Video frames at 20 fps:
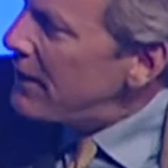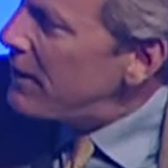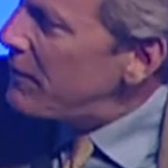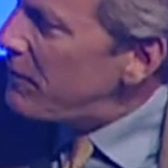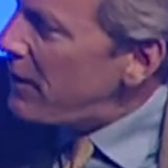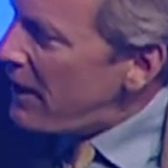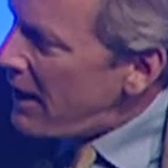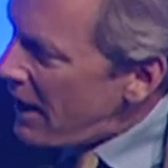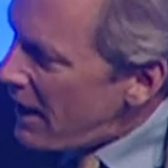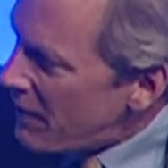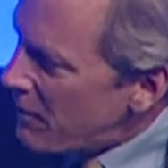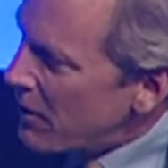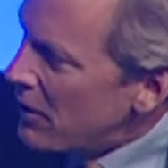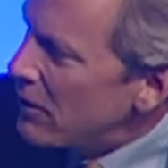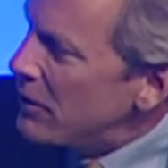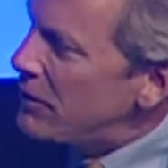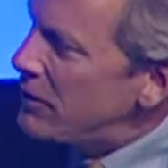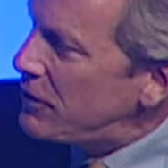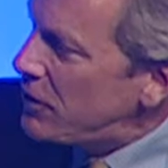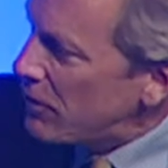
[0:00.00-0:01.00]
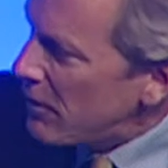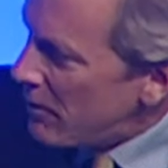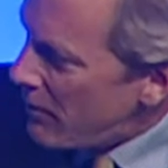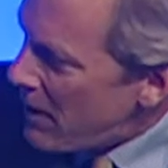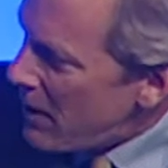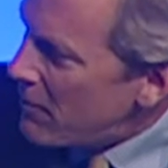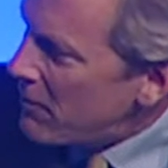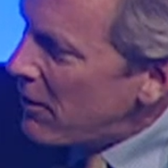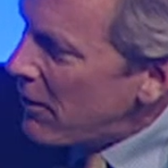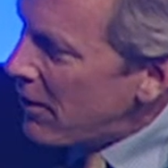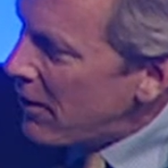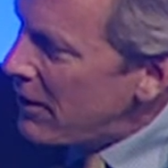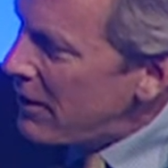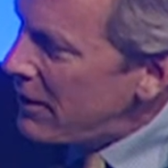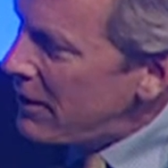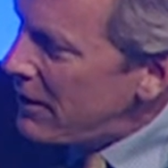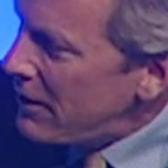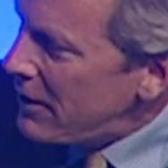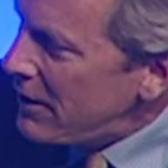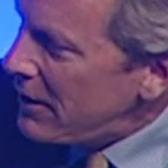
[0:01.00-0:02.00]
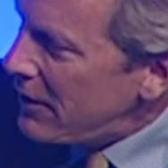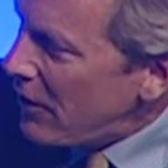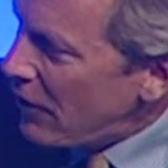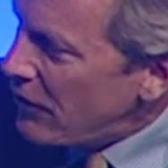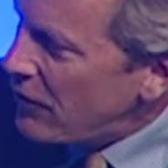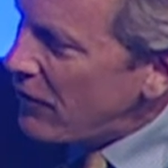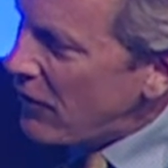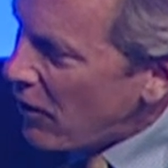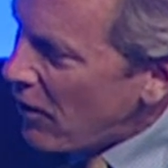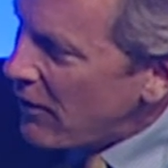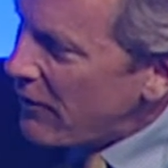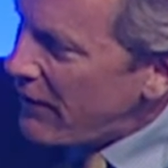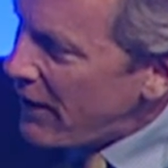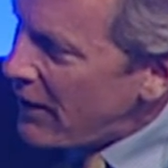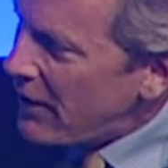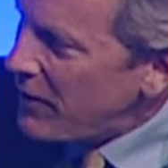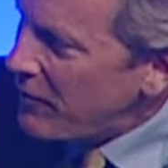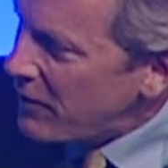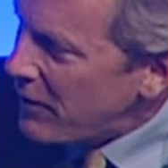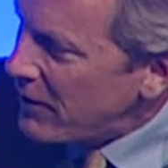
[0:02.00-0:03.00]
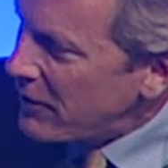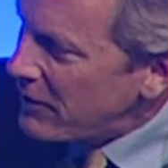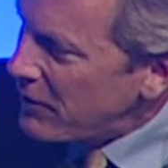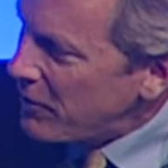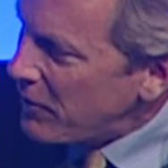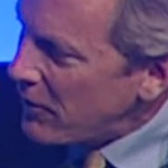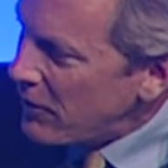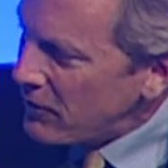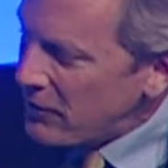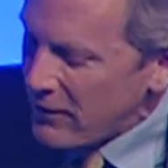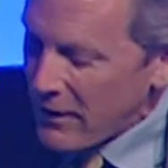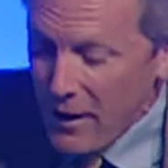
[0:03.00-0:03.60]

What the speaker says: be able to remember those 4 founding principles.